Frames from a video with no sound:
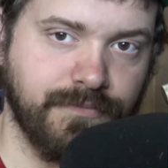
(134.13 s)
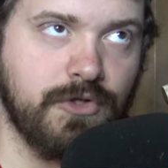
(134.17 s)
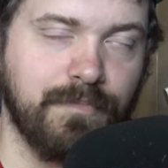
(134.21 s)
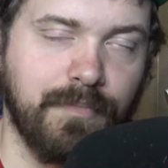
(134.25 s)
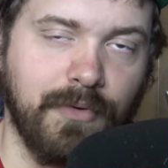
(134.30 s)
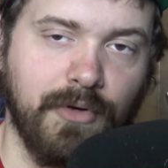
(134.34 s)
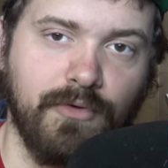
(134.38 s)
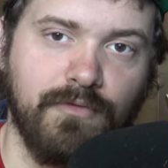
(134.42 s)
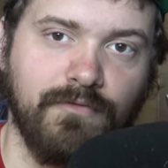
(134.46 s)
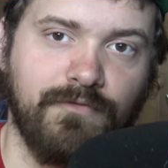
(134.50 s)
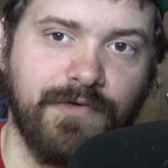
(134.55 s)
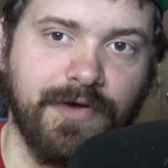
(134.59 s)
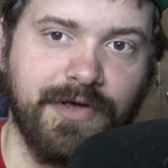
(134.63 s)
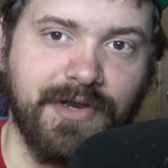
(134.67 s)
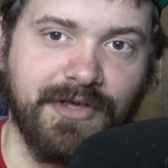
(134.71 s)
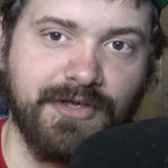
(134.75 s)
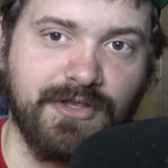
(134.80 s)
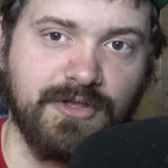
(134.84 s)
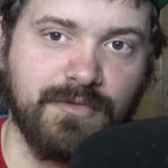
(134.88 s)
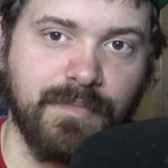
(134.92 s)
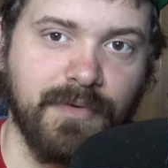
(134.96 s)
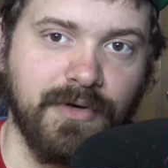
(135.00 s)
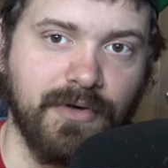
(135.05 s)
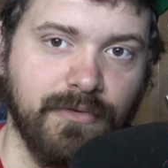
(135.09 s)
Spoon feeding
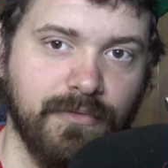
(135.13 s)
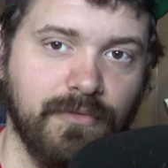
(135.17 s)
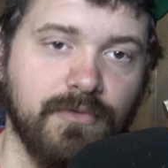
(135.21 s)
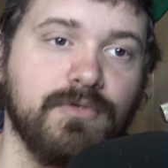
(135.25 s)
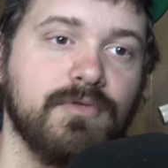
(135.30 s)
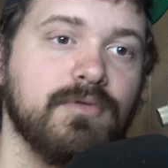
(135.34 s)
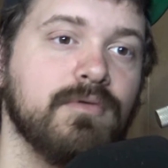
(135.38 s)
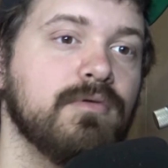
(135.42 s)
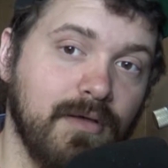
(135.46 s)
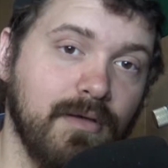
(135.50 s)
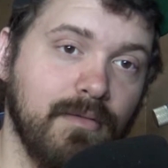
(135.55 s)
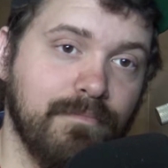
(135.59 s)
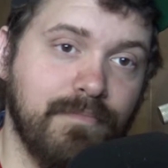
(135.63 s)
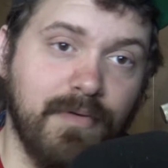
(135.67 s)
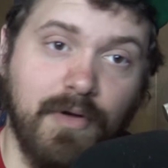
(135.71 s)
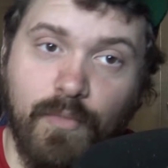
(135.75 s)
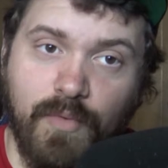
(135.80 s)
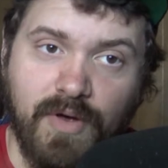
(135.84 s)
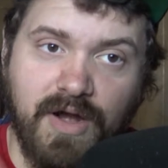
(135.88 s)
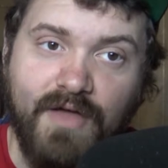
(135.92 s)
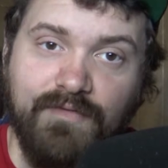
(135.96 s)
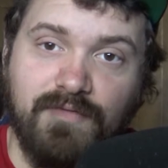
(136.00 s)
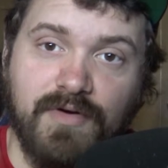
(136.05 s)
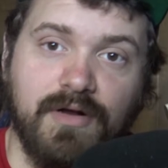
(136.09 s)
spoons. But
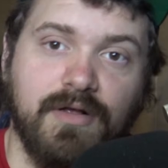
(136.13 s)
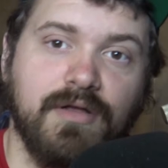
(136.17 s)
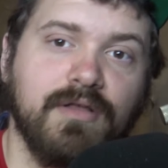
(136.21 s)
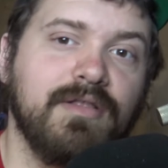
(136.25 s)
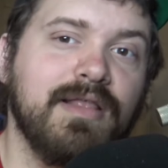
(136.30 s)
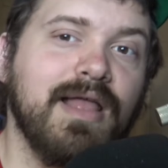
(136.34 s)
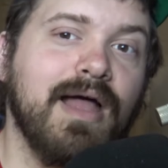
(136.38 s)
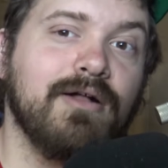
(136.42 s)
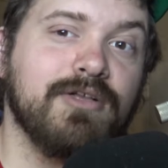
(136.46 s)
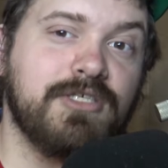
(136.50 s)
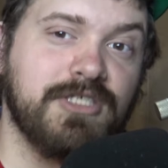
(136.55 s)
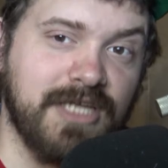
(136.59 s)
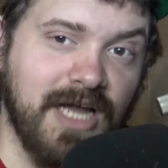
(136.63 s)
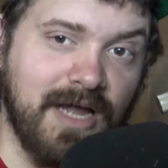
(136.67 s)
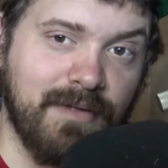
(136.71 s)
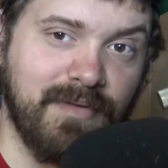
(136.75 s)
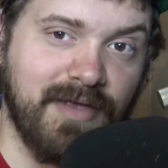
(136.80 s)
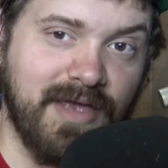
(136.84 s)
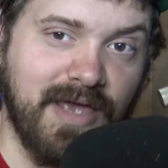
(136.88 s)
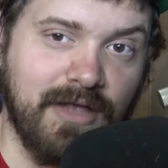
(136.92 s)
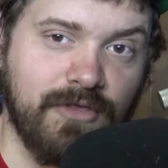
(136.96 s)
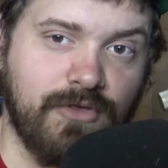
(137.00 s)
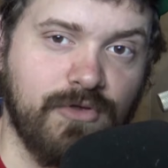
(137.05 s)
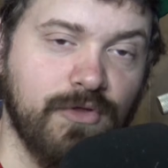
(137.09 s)
whatever. Now it's time to
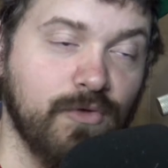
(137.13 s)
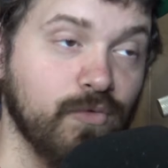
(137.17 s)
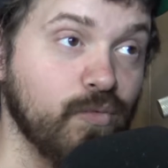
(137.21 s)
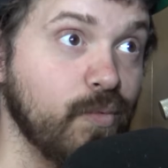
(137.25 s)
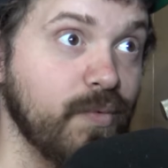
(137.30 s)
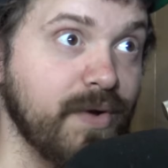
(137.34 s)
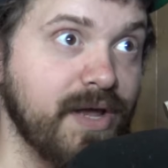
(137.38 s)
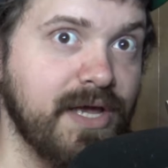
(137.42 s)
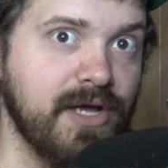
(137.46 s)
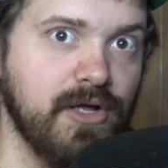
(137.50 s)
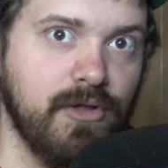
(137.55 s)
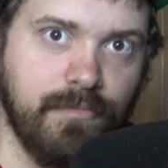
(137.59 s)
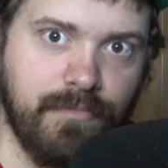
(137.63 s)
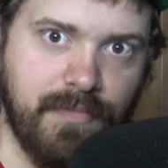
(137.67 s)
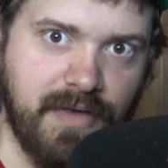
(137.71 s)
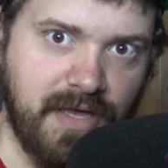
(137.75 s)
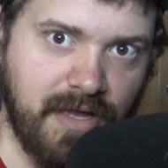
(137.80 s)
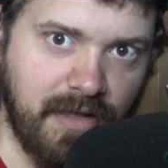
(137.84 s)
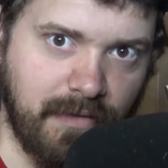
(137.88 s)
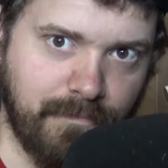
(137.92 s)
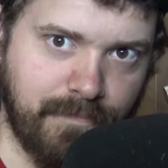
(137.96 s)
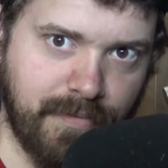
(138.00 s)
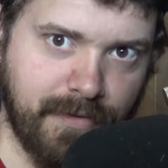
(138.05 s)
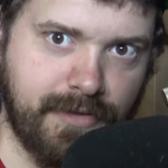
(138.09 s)
get to the real meat
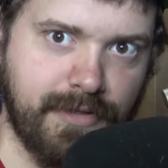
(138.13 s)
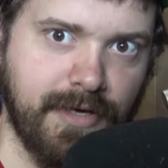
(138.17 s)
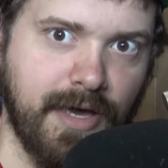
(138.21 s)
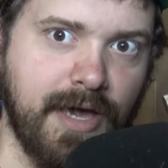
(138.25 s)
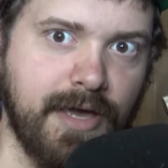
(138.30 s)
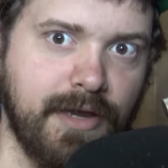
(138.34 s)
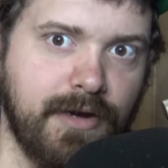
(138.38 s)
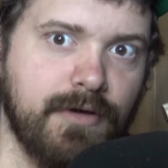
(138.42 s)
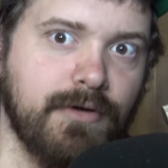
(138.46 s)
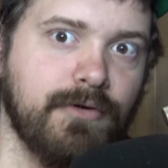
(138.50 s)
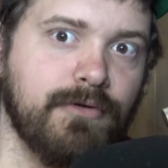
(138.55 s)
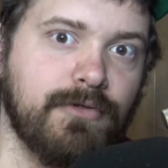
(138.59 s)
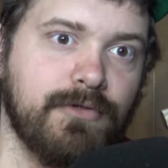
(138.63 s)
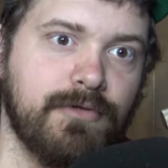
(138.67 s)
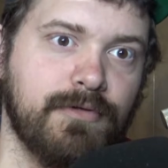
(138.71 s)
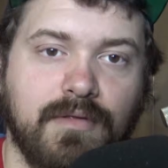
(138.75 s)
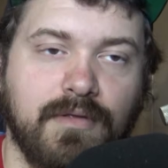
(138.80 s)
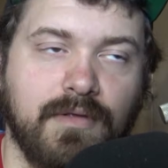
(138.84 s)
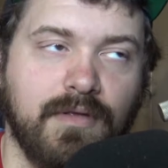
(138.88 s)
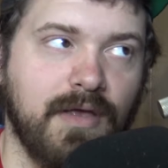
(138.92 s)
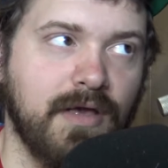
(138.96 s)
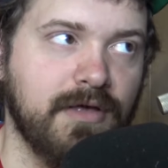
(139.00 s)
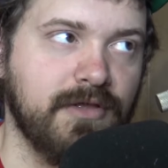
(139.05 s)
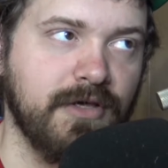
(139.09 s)
and potatoes,
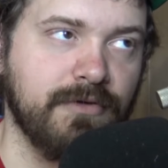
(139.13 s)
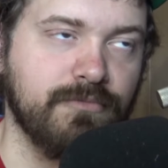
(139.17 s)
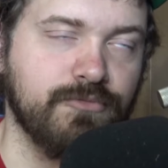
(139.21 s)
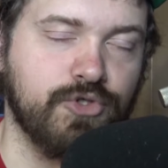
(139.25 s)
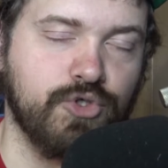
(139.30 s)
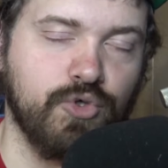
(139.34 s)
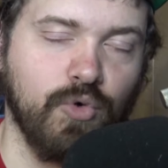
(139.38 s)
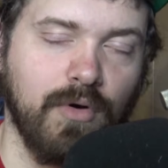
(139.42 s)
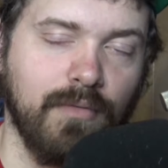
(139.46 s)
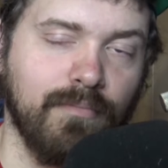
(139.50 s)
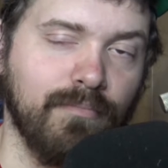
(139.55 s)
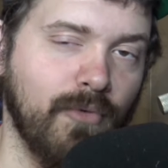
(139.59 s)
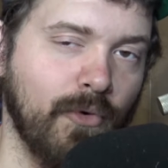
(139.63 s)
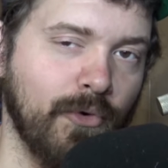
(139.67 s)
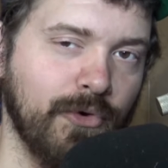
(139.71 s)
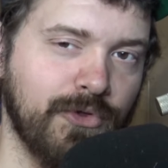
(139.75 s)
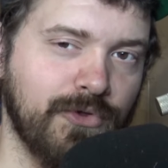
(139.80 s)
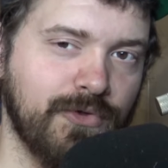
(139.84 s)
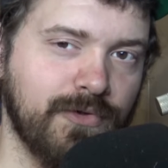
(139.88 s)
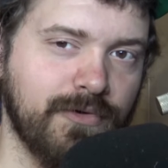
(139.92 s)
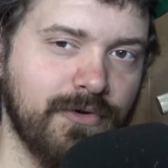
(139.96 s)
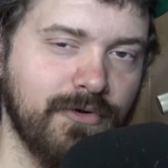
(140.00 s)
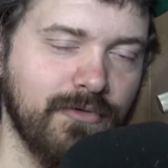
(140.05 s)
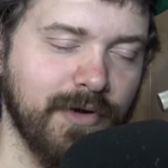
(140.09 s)
as I'm sure
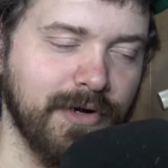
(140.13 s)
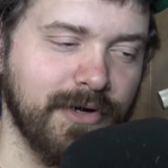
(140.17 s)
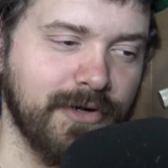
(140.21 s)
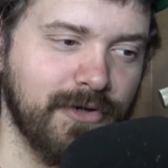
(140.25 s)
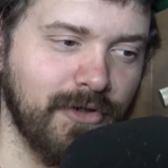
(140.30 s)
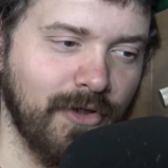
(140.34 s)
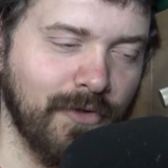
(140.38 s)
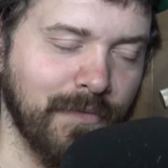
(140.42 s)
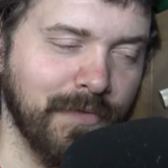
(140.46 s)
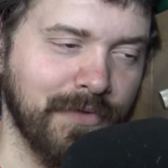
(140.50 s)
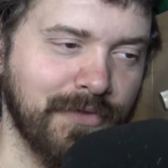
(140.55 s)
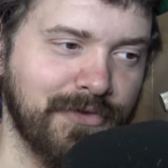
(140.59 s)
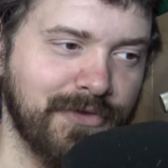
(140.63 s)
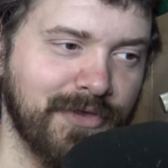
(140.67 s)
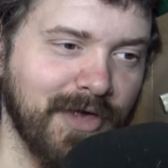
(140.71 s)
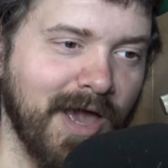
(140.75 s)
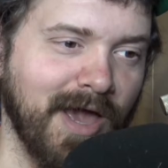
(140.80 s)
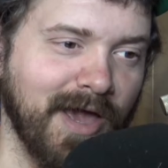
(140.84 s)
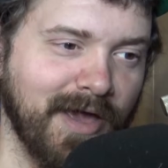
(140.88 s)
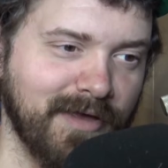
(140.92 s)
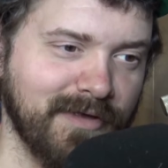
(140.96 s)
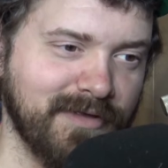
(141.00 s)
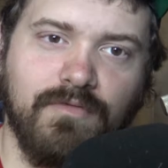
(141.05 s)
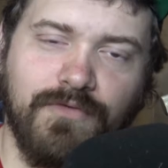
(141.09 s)
Moist Critical would
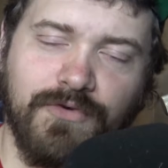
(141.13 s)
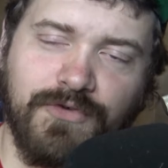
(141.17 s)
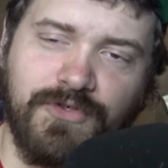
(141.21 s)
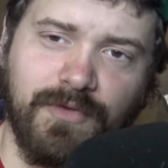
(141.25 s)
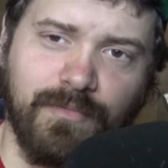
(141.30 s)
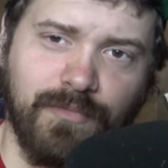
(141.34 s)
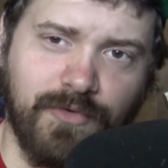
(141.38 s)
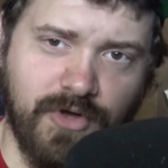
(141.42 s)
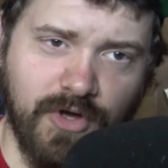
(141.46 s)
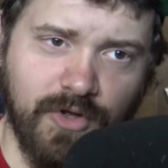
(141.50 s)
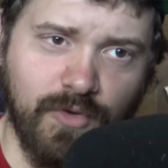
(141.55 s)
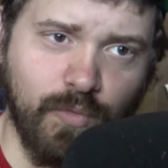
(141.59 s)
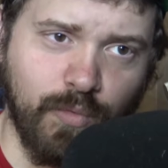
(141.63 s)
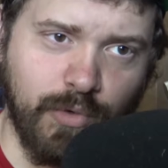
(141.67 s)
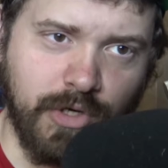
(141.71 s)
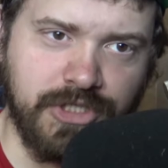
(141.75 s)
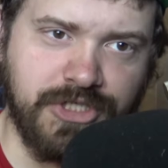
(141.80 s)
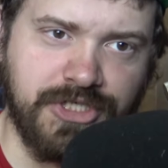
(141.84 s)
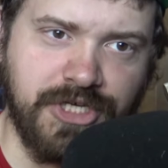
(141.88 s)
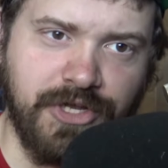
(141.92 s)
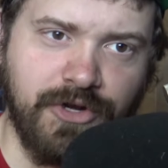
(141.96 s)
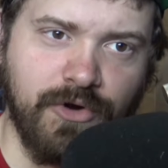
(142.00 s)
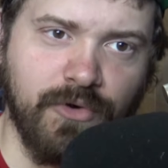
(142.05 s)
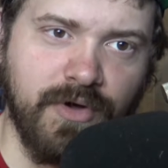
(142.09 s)
say. For some good
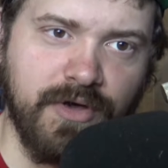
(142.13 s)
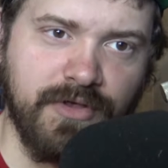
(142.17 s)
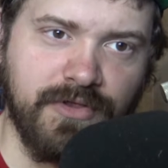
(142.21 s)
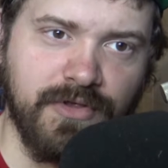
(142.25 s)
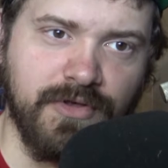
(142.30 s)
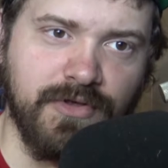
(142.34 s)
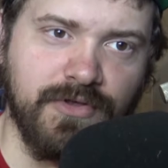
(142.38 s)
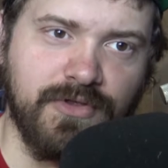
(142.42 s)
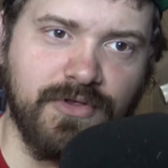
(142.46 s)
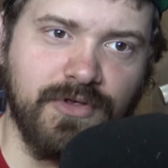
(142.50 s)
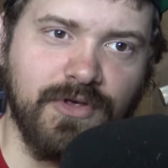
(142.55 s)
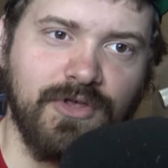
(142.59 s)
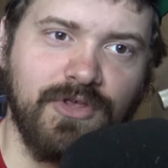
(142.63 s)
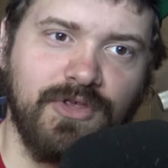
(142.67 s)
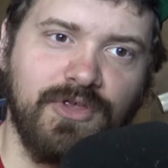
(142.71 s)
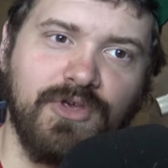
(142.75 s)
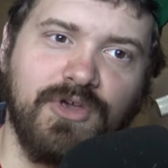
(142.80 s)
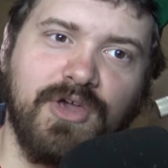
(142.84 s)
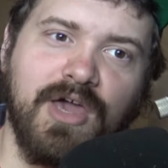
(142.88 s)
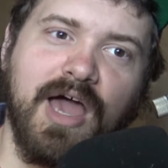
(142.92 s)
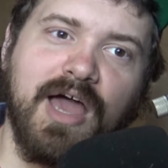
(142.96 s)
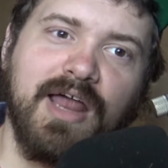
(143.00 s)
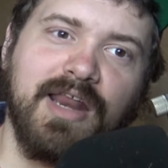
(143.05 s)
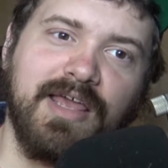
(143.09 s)
whooshy noises, you
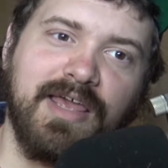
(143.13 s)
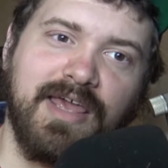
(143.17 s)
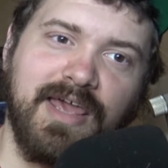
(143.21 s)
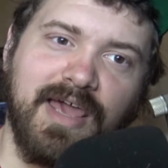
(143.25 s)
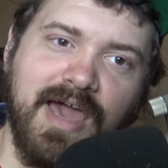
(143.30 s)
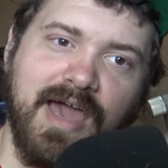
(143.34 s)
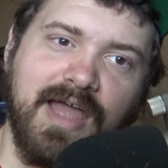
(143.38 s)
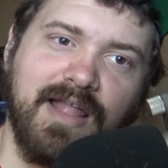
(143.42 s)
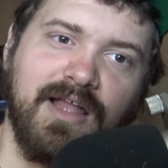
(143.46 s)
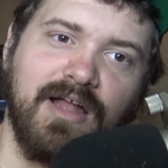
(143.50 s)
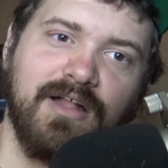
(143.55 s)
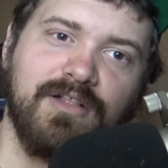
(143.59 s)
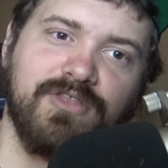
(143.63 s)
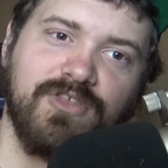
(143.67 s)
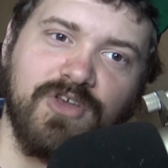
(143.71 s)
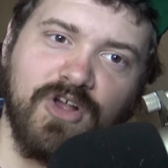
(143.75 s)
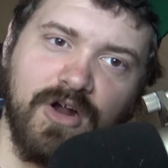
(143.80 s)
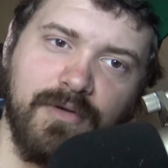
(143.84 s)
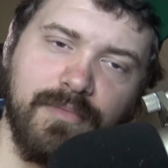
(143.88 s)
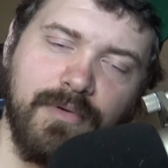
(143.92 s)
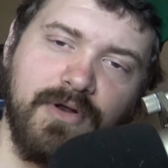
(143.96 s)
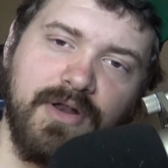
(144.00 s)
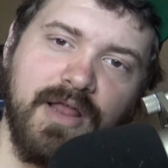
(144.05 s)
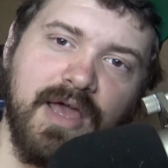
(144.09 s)
gotta get a
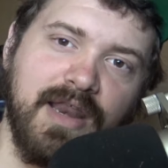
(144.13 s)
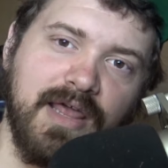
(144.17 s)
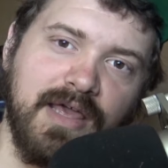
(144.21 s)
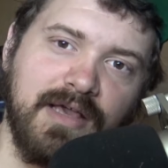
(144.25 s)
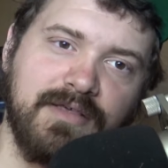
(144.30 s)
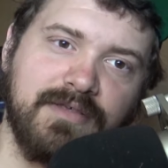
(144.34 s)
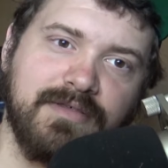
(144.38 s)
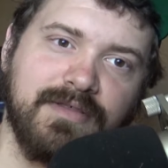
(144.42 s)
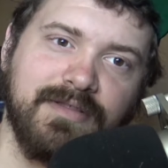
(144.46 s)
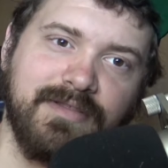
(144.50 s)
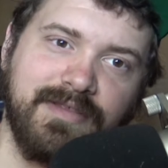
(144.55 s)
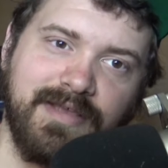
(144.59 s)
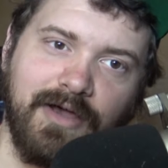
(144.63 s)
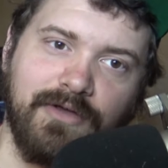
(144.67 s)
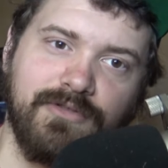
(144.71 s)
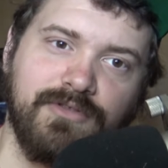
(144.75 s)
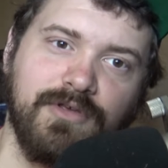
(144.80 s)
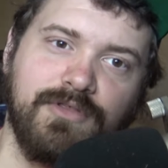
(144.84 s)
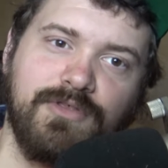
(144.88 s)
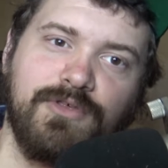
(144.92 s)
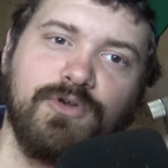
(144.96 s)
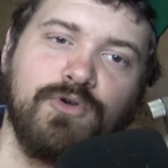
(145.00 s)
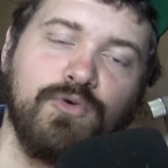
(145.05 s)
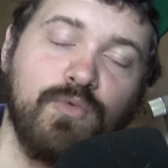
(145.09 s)
Turbonetics Delta
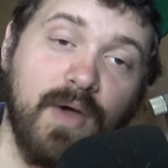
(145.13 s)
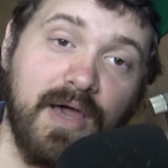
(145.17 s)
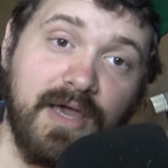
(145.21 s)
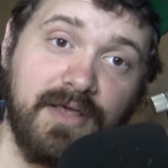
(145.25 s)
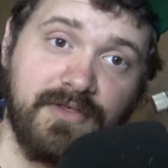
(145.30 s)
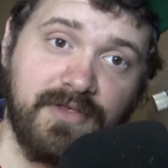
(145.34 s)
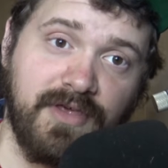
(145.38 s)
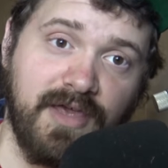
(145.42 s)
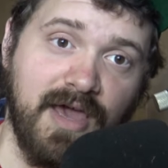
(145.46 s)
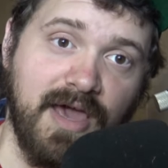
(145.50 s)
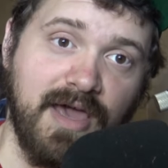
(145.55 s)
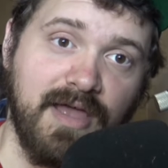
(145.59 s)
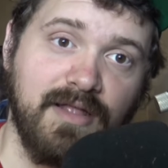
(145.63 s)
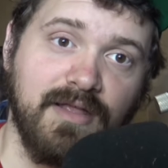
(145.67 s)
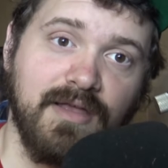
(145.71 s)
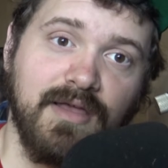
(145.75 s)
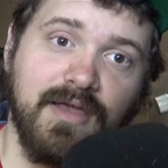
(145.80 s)
2 wastegate